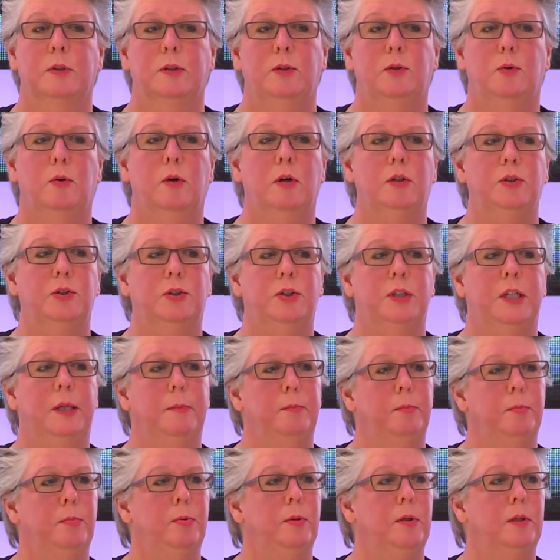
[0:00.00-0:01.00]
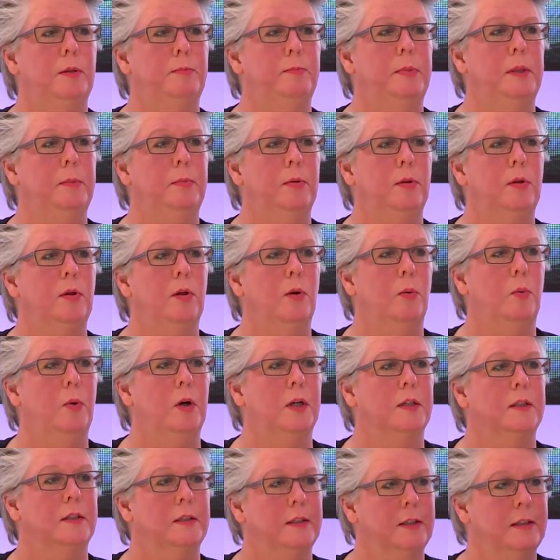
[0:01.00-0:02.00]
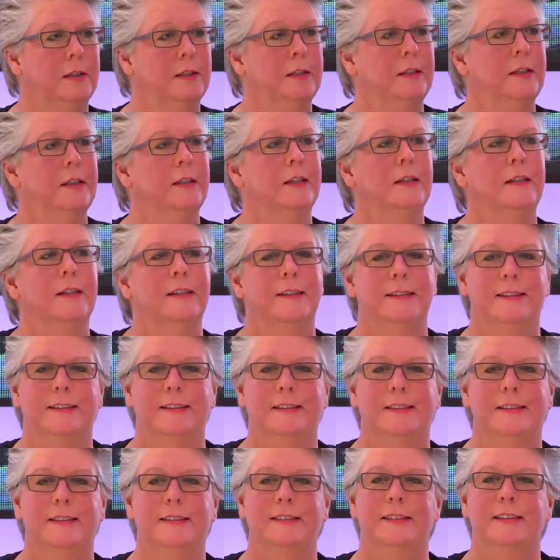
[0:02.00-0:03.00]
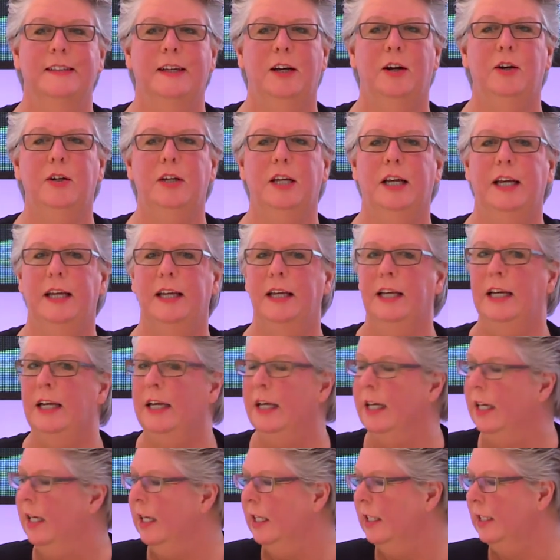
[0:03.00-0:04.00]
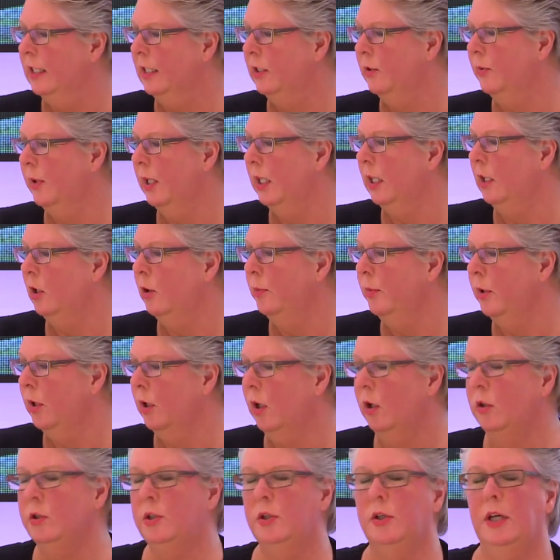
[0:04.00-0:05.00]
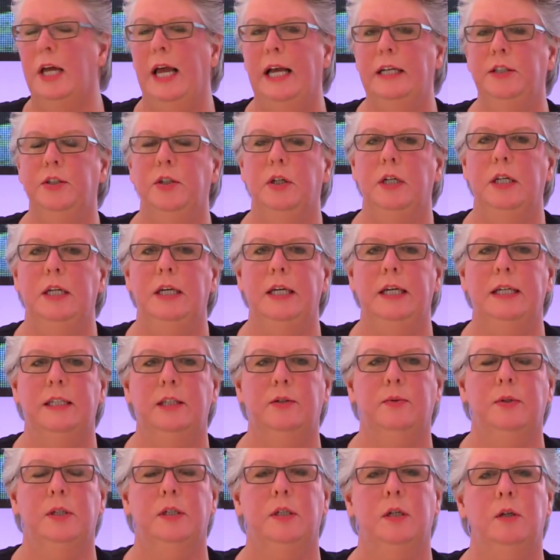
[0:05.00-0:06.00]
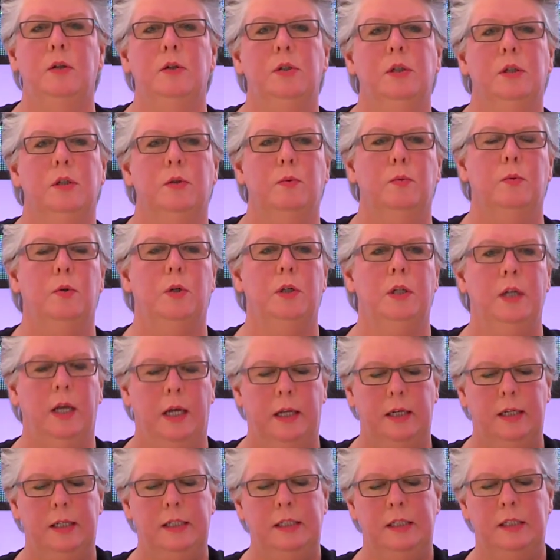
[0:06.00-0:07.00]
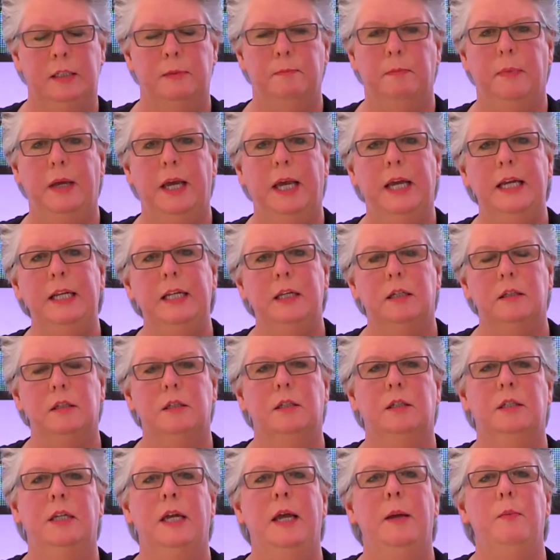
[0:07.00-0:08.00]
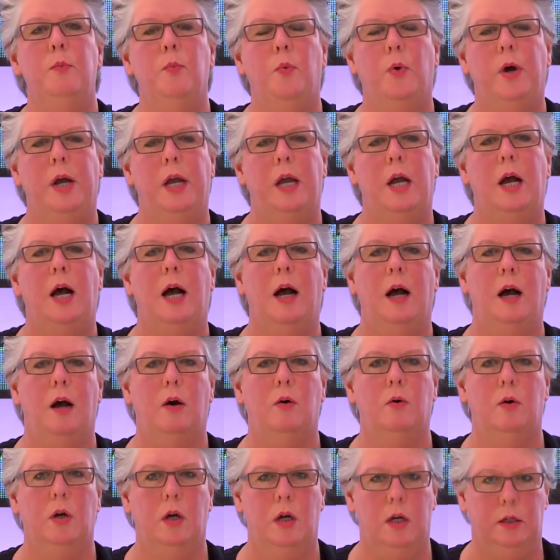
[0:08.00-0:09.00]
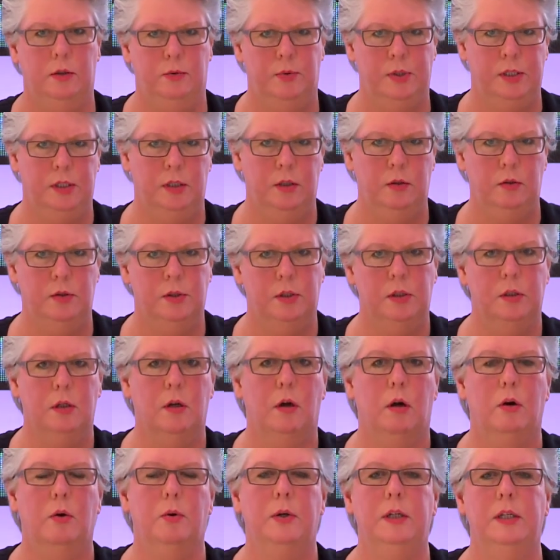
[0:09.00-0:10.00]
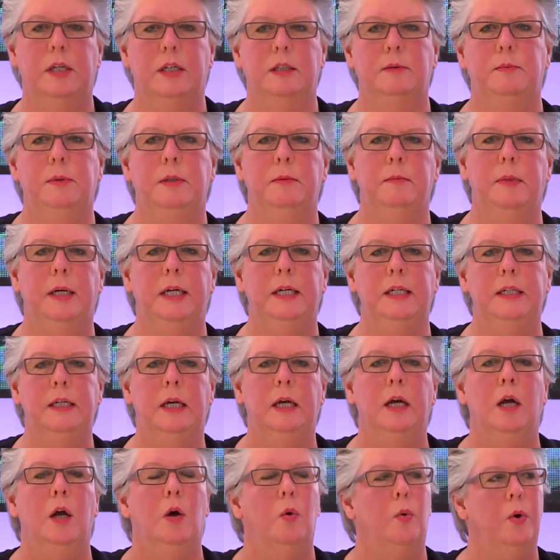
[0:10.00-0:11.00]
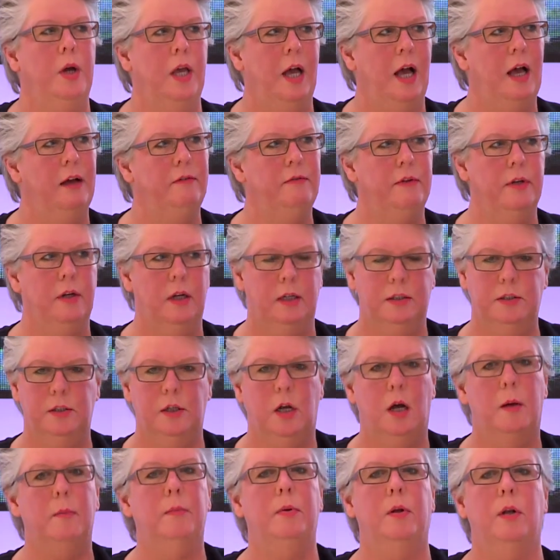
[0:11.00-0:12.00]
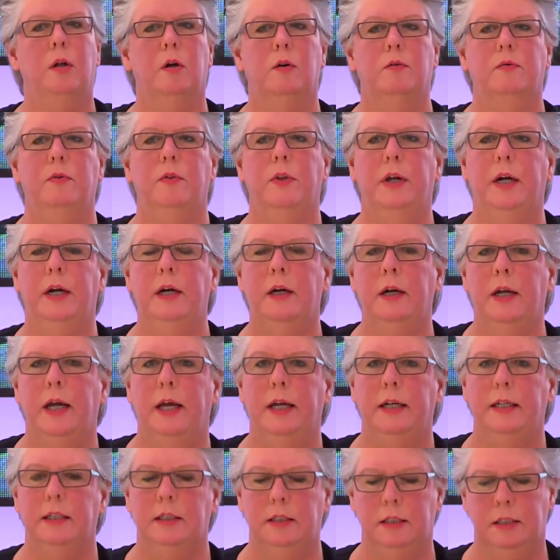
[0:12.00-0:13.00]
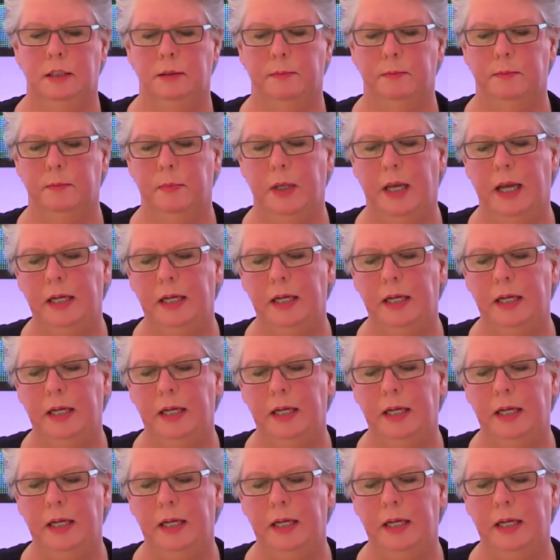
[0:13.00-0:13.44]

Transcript: You're all ship people or what? Okay. Luminoso actually is translucent wood, and it's made in the same way how translucent concrete has been made. We have an example over there, and it's